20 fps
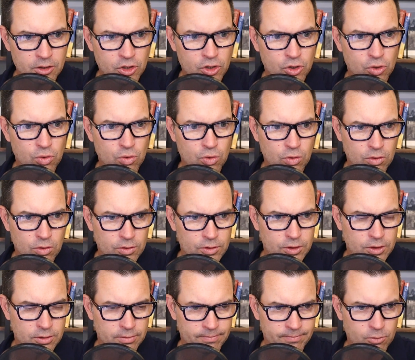
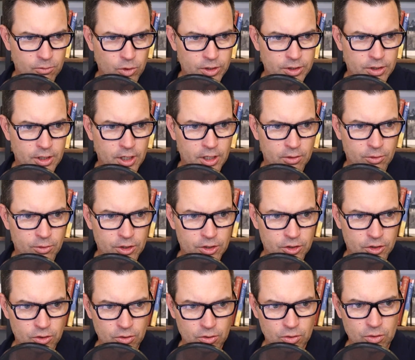tools. What can we
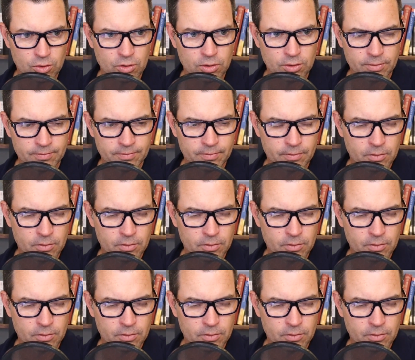do